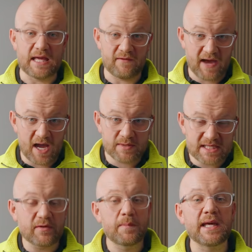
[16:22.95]
If I was
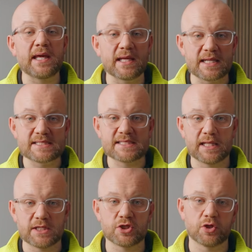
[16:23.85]
ever picking an
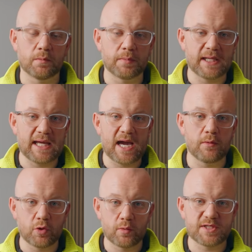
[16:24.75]
installation company, I
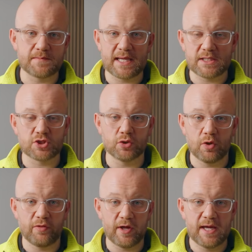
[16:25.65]
would always make
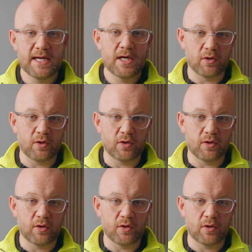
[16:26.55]
sure that,